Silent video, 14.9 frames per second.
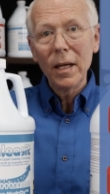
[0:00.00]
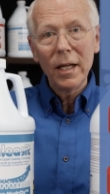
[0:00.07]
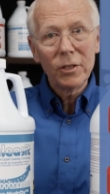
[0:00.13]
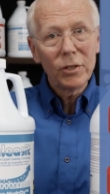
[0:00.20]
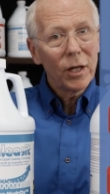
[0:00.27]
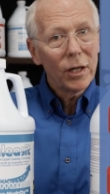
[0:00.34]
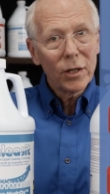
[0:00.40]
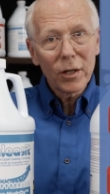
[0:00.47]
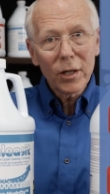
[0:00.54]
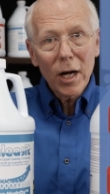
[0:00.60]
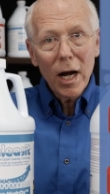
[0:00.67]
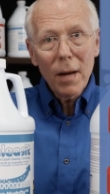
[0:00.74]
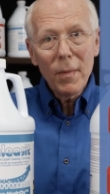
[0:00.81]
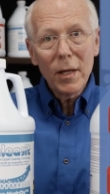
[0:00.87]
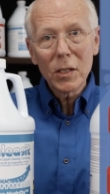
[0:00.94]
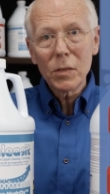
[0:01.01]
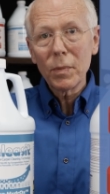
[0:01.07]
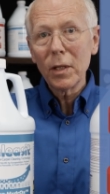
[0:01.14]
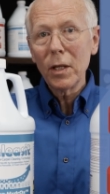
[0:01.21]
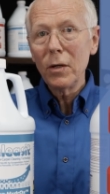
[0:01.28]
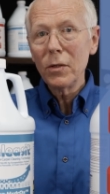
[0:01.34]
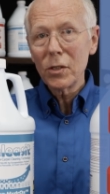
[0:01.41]
share your comments
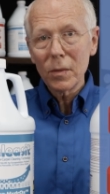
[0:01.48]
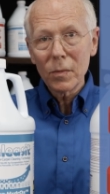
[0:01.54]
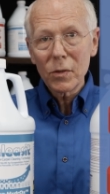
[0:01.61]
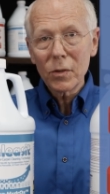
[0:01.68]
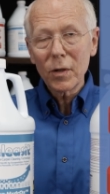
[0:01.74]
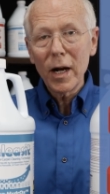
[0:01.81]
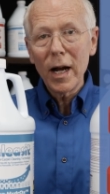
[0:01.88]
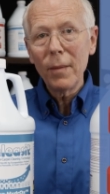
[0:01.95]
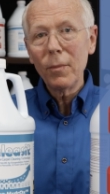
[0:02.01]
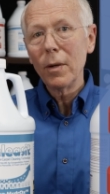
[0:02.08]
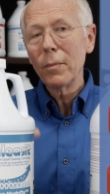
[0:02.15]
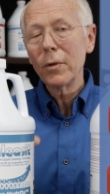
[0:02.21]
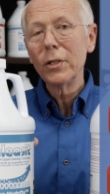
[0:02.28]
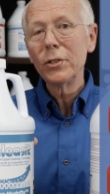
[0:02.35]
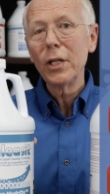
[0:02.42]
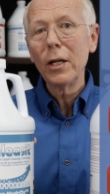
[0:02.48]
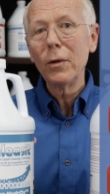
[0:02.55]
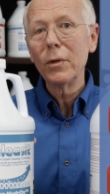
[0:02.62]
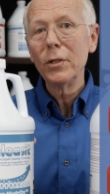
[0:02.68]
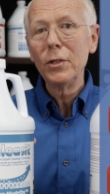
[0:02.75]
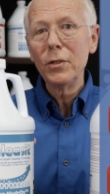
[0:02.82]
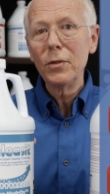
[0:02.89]
below, subscribe. We appreciate it
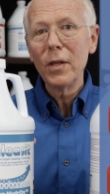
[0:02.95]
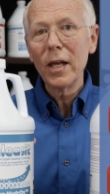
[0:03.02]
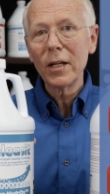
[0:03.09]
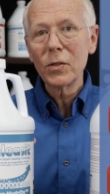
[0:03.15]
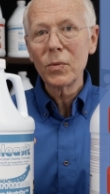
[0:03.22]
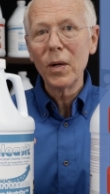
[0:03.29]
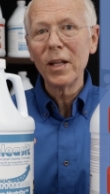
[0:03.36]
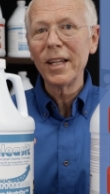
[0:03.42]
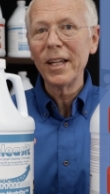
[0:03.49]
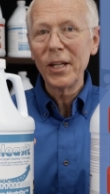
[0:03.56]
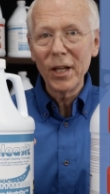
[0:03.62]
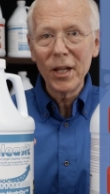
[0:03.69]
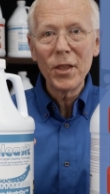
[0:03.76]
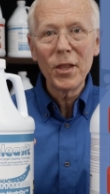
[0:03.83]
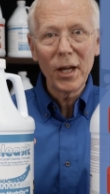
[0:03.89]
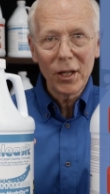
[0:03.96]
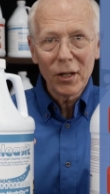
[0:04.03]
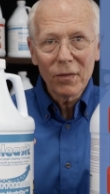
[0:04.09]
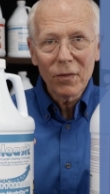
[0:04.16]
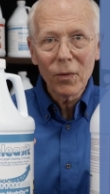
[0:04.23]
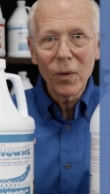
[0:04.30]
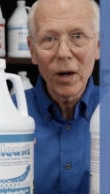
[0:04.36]
when you do that as well. And again, thank
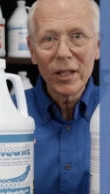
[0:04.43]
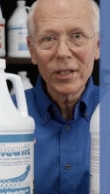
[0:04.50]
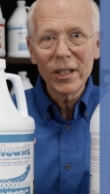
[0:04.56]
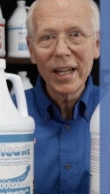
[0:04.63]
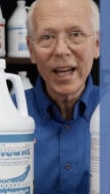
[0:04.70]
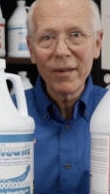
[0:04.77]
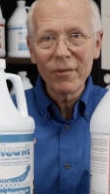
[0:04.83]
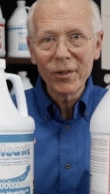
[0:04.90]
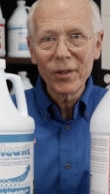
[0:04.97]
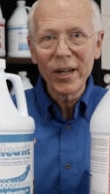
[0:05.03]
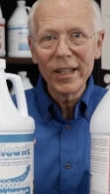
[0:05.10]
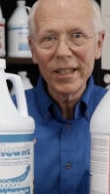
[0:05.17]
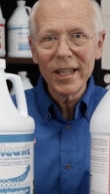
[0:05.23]
you for watching. Have a great